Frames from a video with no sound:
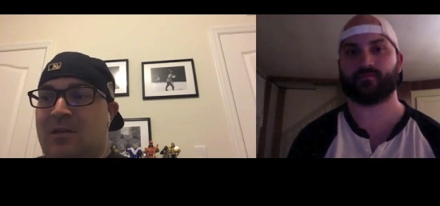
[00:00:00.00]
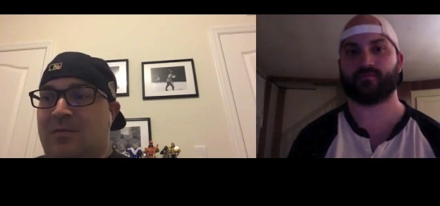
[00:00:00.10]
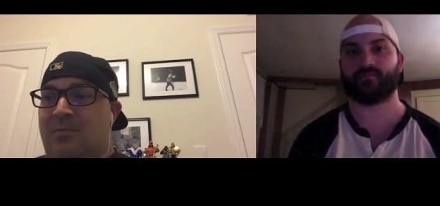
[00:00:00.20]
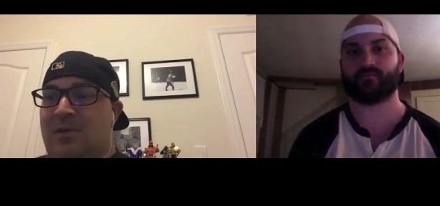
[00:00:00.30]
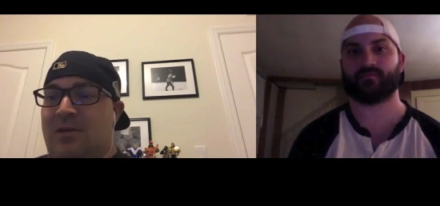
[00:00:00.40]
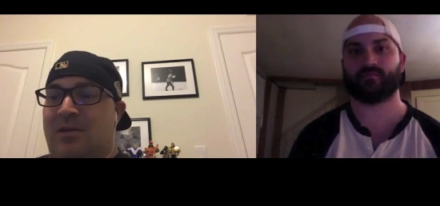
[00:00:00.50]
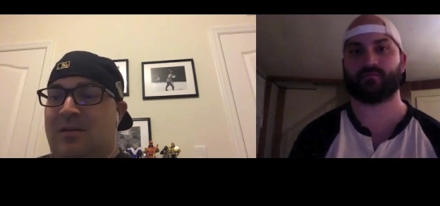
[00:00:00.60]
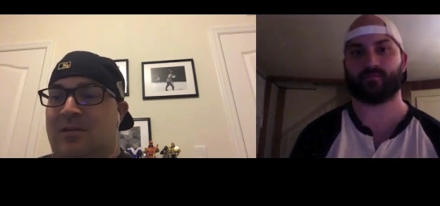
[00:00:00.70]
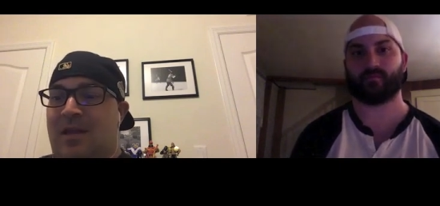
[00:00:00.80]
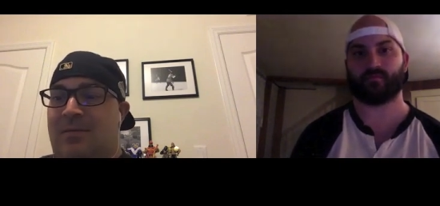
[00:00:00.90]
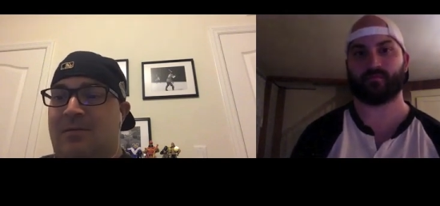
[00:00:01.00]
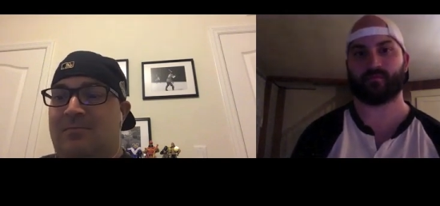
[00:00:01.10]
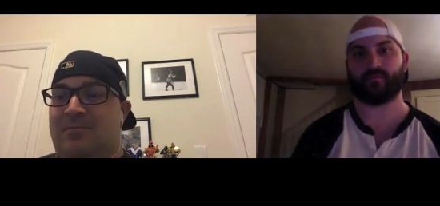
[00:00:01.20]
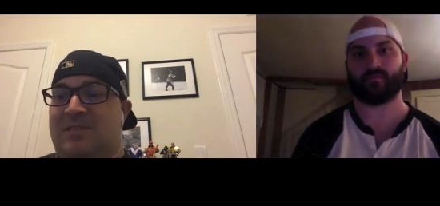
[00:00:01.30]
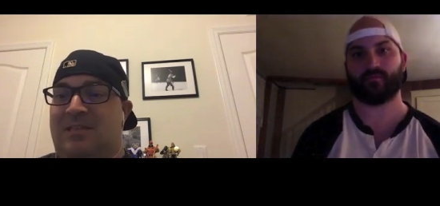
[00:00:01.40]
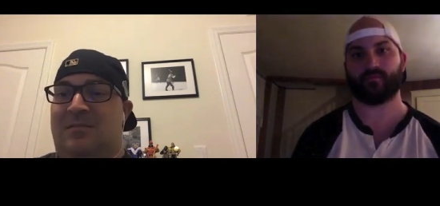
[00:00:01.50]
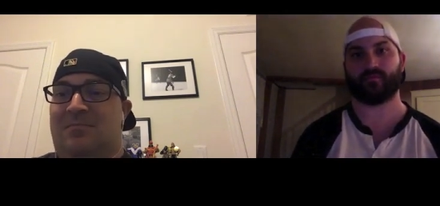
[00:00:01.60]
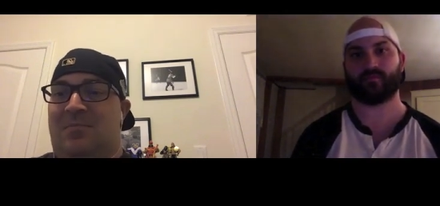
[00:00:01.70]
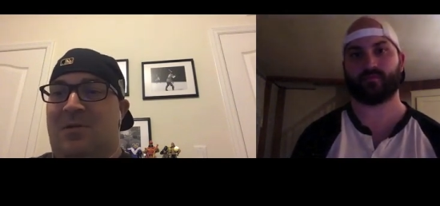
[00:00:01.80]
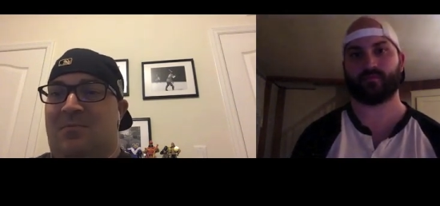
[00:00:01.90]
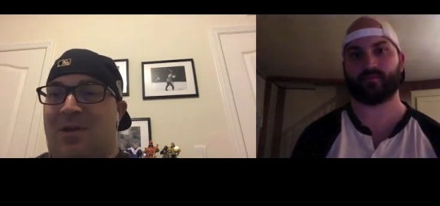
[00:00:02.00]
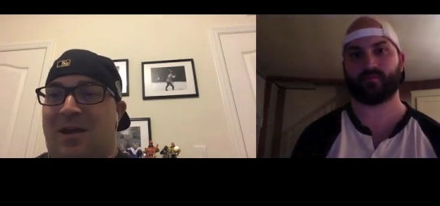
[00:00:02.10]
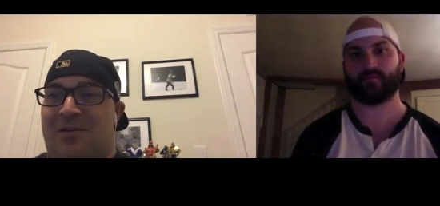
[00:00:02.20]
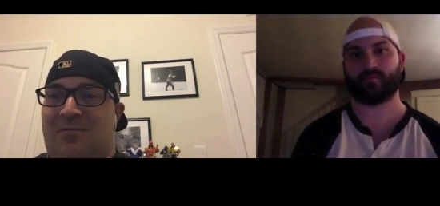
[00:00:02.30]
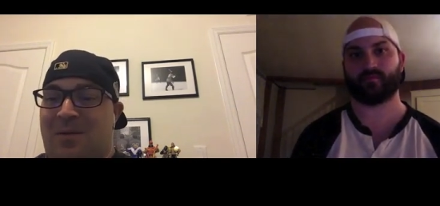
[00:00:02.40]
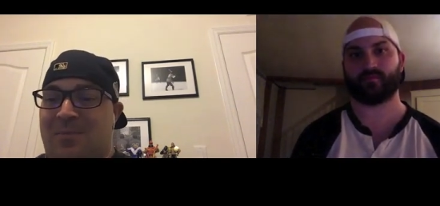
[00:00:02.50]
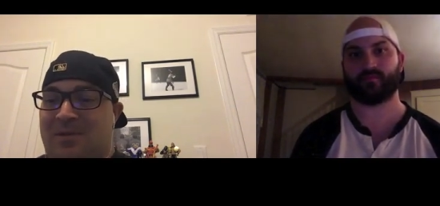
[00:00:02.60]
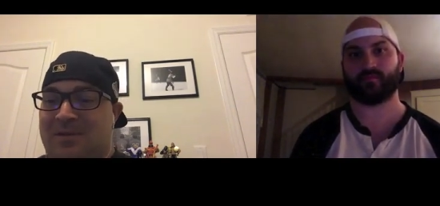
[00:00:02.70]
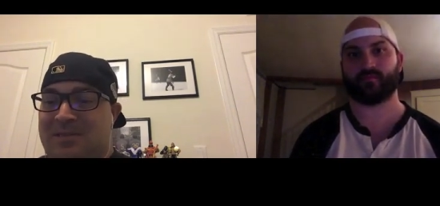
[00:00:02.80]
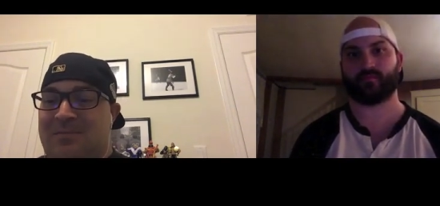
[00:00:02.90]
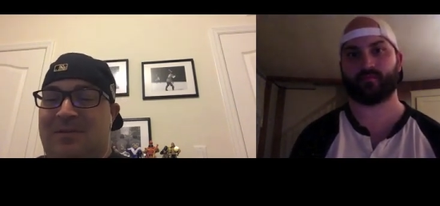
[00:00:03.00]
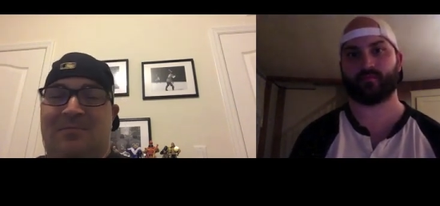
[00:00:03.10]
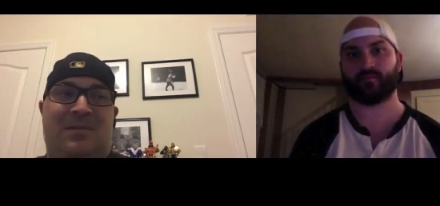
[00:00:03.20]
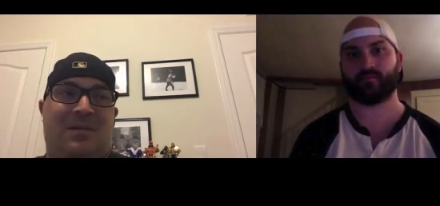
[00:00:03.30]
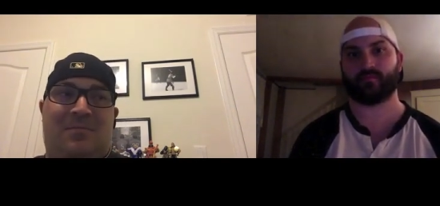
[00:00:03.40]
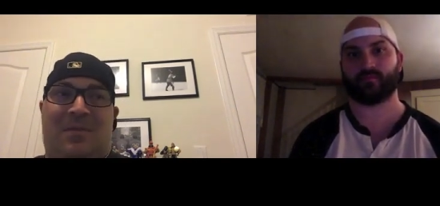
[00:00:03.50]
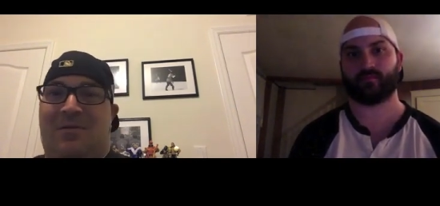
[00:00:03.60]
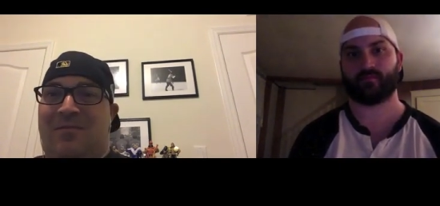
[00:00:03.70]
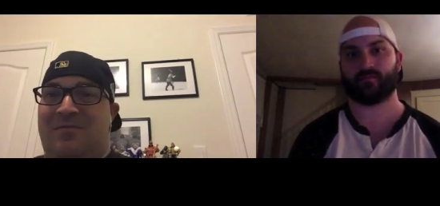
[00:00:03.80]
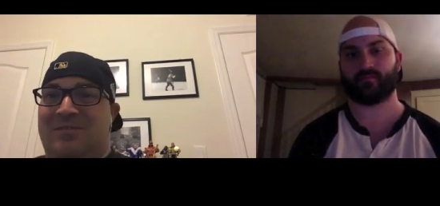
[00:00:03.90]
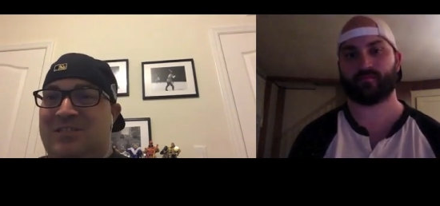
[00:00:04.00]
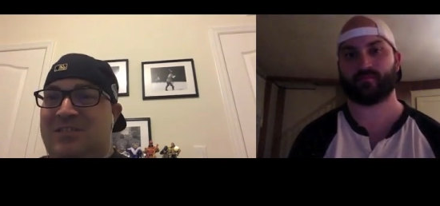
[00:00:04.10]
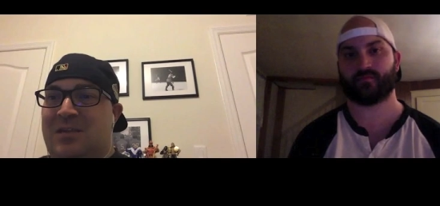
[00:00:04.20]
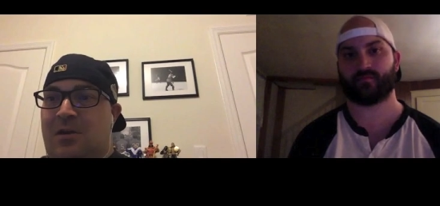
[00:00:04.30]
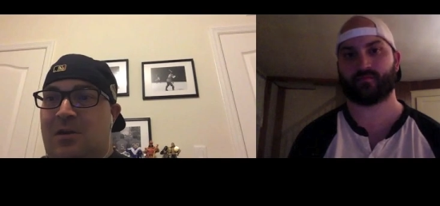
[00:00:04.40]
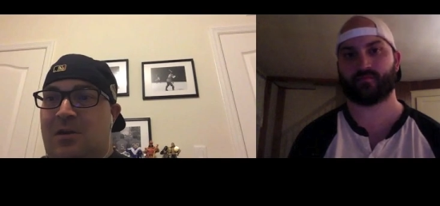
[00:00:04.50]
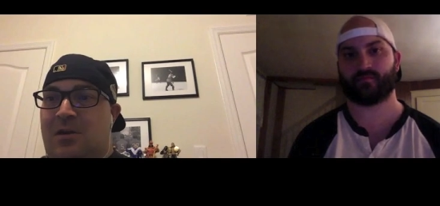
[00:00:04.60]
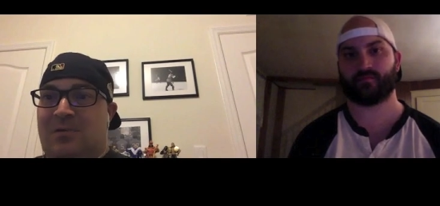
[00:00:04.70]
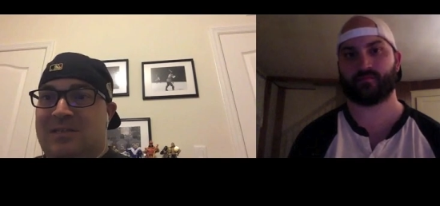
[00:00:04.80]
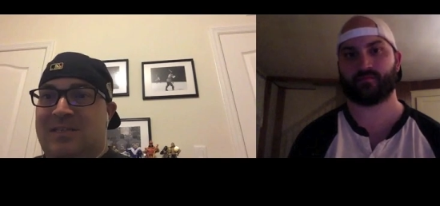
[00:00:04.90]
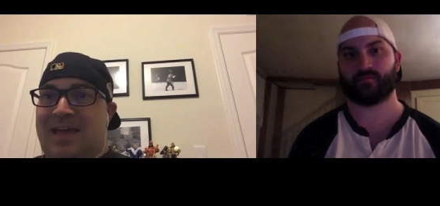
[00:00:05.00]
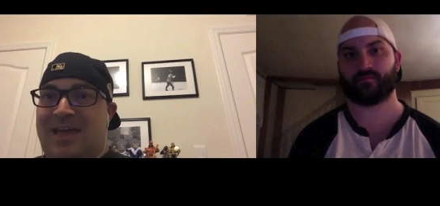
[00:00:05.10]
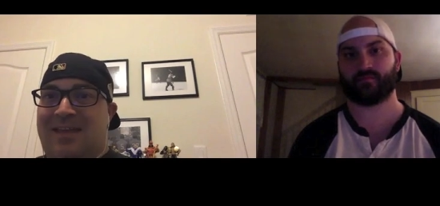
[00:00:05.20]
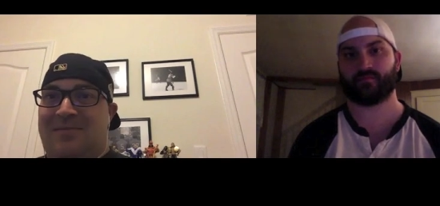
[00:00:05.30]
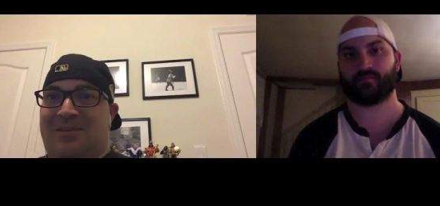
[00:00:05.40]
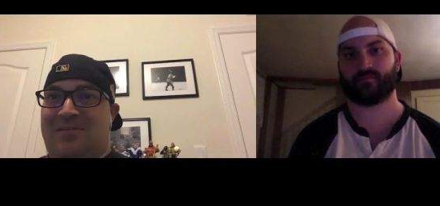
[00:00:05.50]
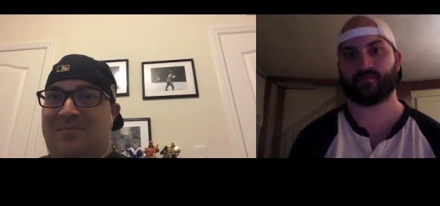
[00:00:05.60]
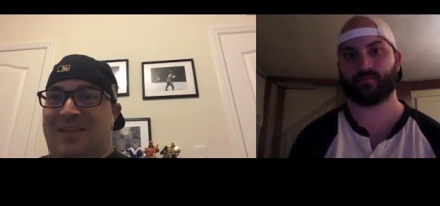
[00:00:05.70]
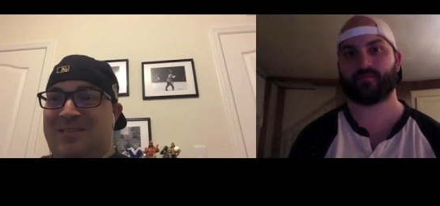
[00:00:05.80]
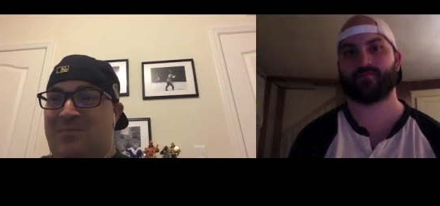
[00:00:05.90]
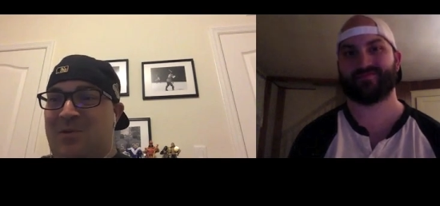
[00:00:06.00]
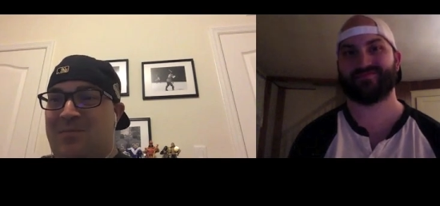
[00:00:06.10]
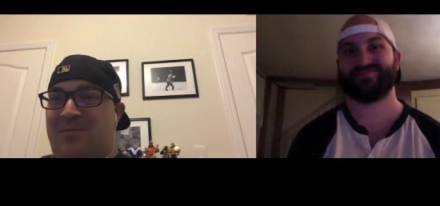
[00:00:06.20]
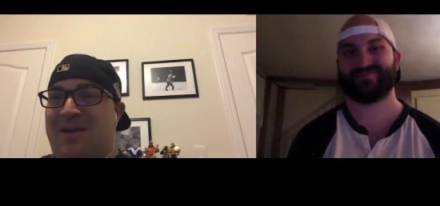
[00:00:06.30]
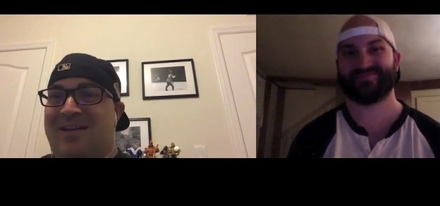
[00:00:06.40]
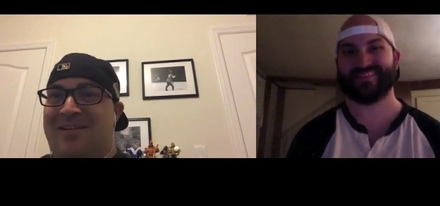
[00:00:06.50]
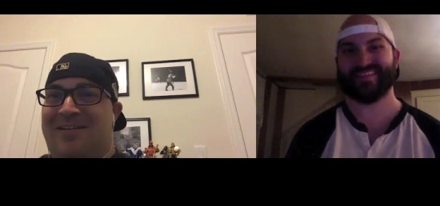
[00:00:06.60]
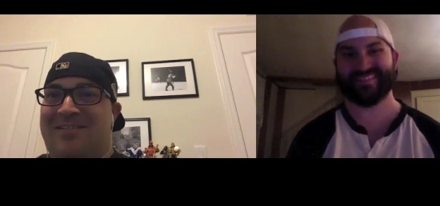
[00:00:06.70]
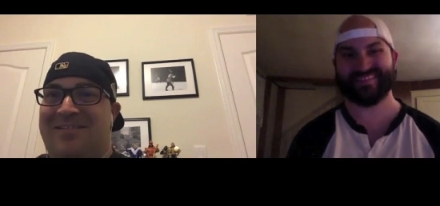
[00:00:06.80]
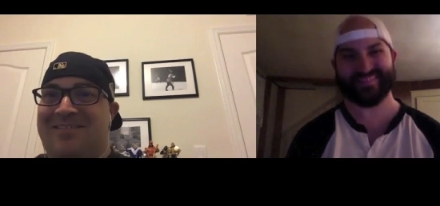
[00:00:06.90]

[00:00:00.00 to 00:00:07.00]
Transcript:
Speaker 1: But uh, I mean, seeing barbed wire and weapons. I mean, my wife was just like, "Oh, what is that?" I'm like, "Oh, that's barbed wire."